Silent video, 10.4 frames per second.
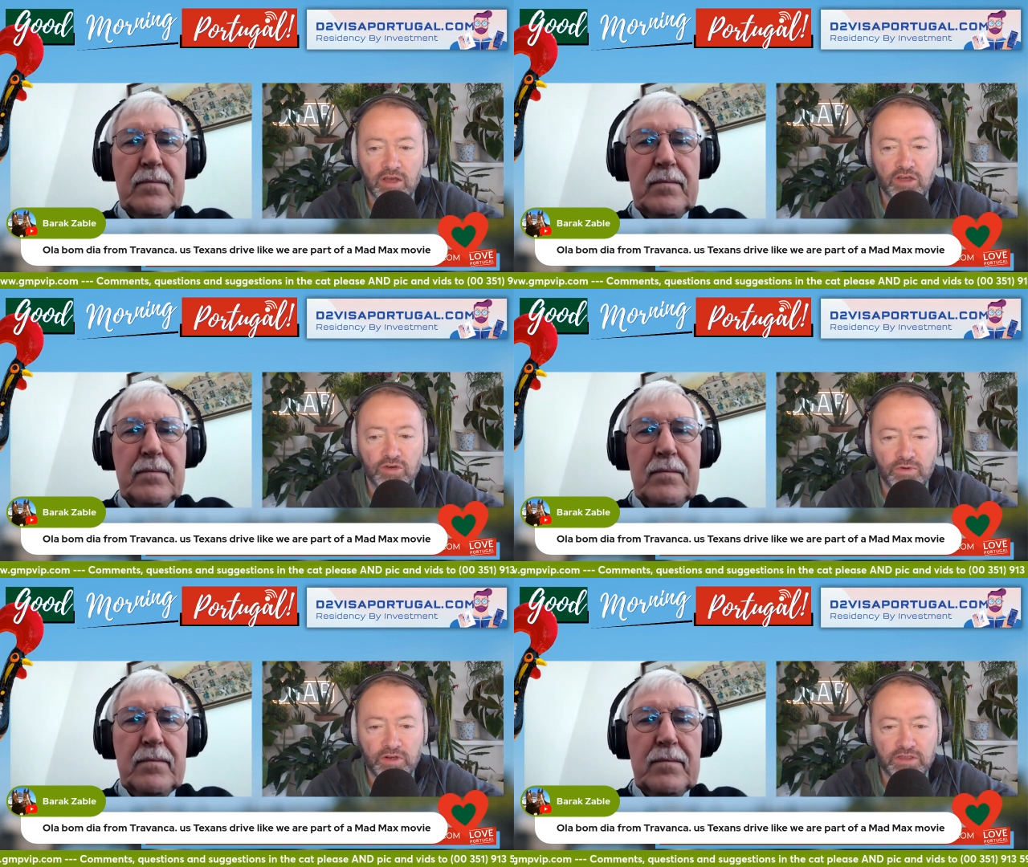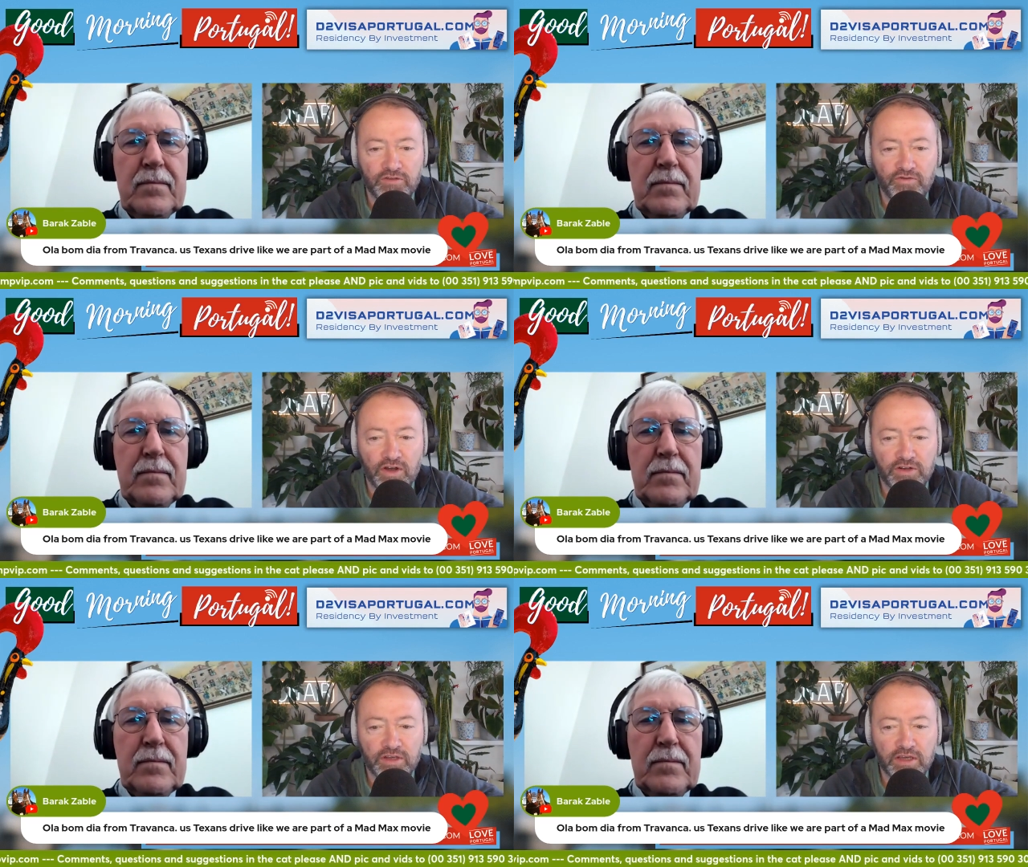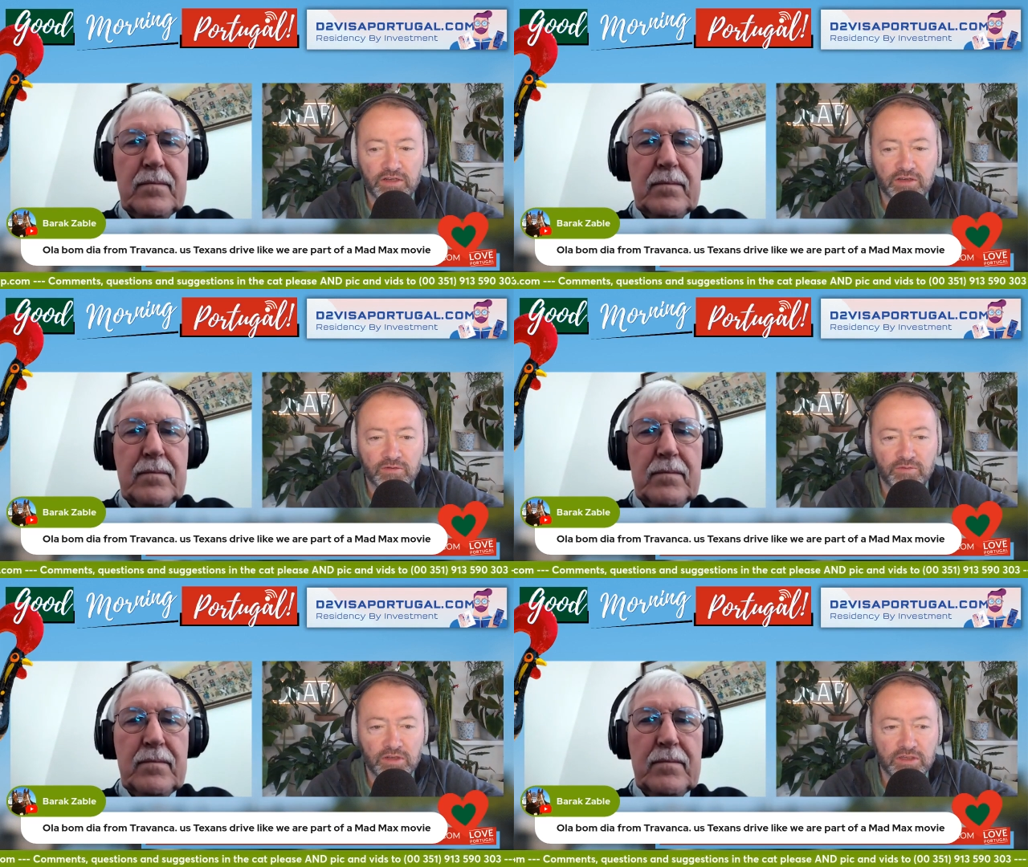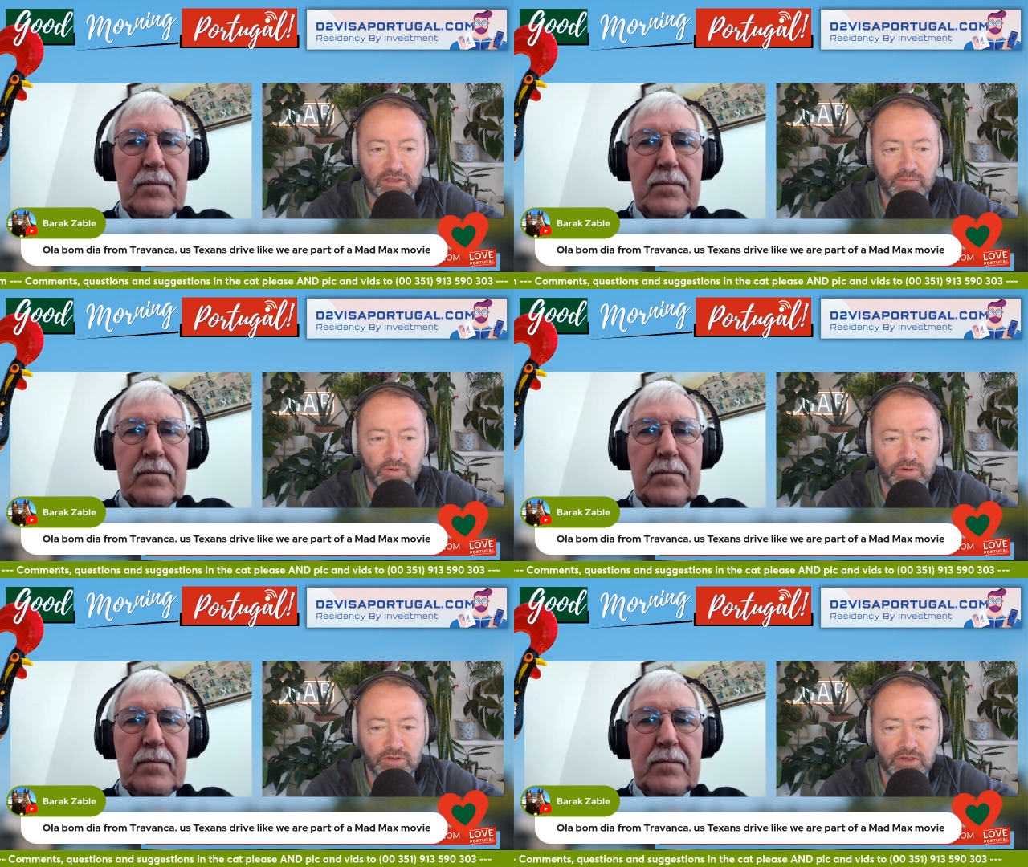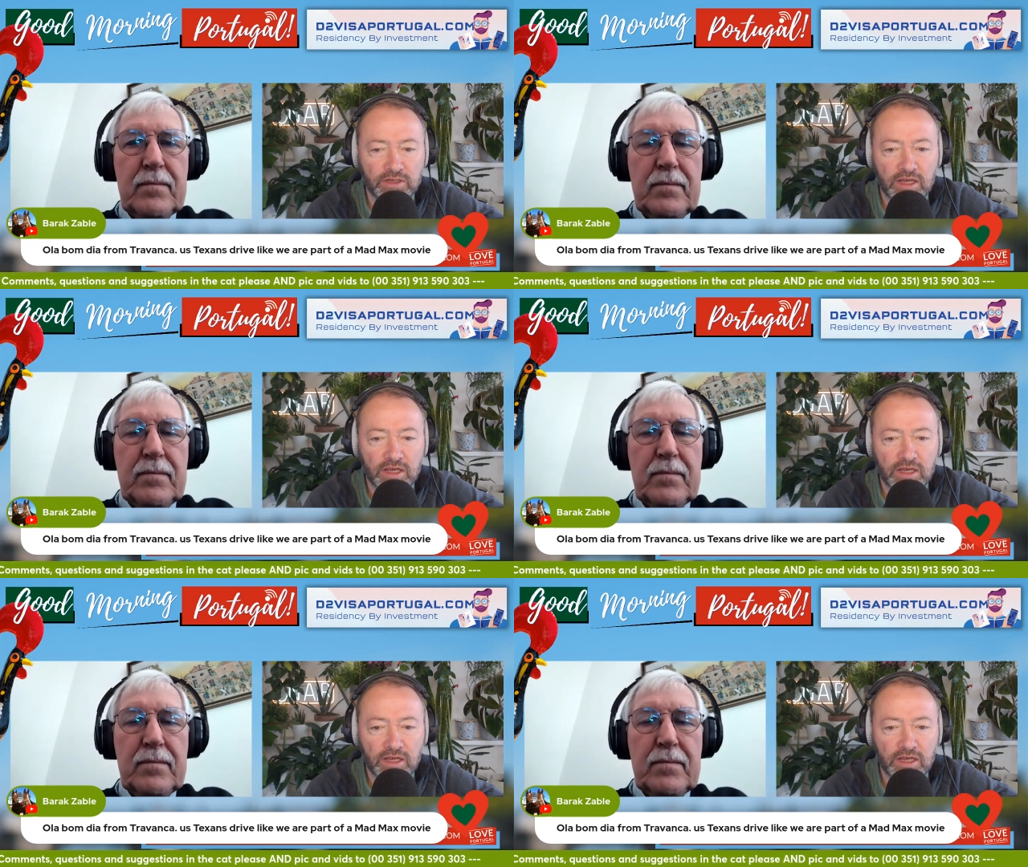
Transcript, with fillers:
Speaker 1: community funded, community supported,